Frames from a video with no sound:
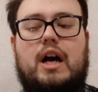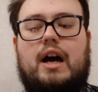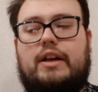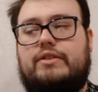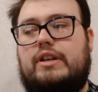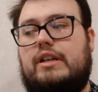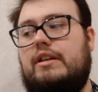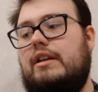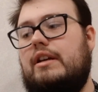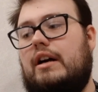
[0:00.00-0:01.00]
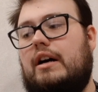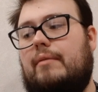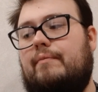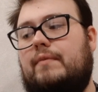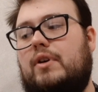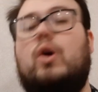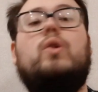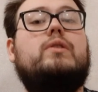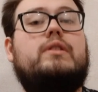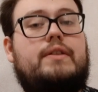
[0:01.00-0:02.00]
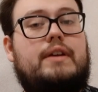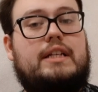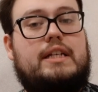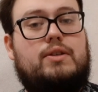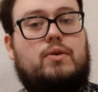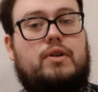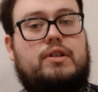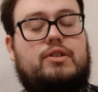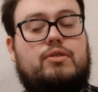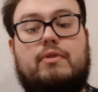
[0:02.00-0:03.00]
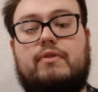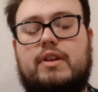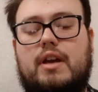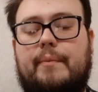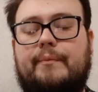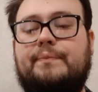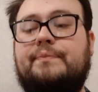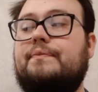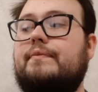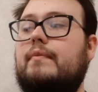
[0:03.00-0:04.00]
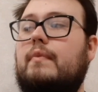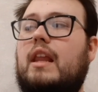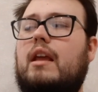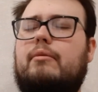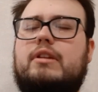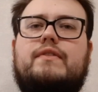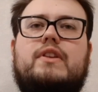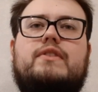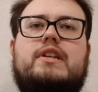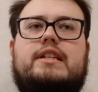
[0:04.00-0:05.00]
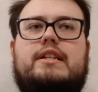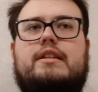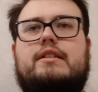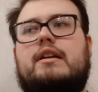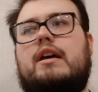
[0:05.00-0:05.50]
Andrey called that escort to be with him. But even if they didn't,